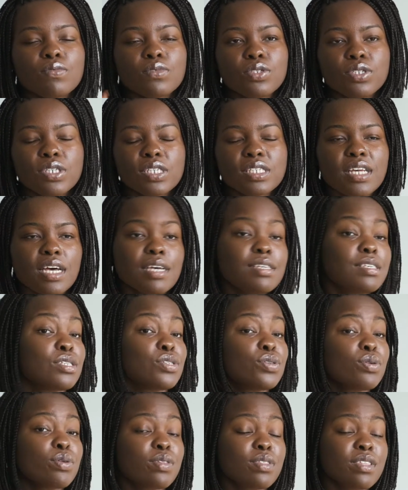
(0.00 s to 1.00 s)
Discussing
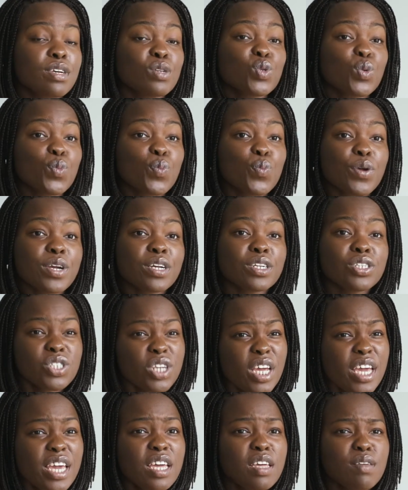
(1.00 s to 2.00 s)
certain things would bring
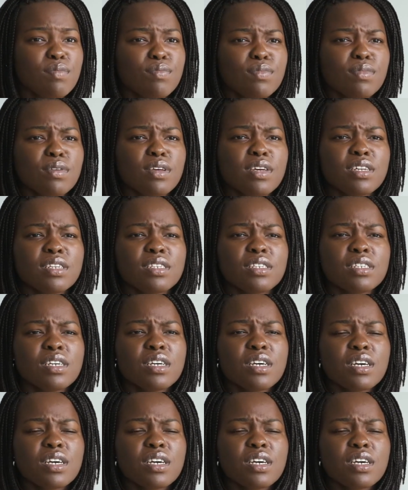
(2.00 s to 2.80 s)
shame, and